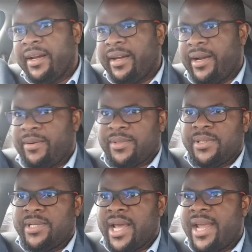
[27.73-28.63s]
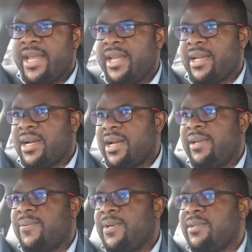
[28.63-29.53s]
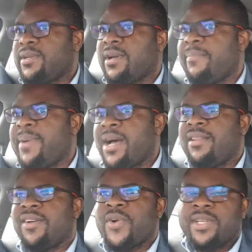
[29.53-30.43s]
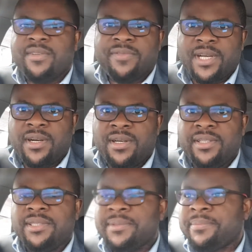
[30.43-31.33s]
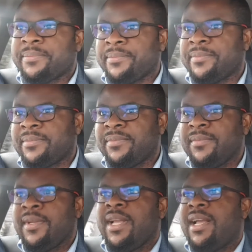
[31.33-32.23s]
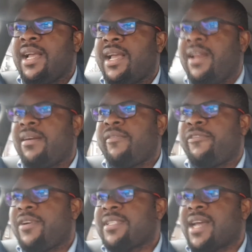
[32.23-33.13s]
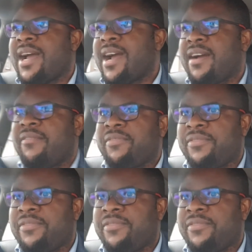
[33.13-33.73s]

Now today I want to talk about the grace of God. A lot of us have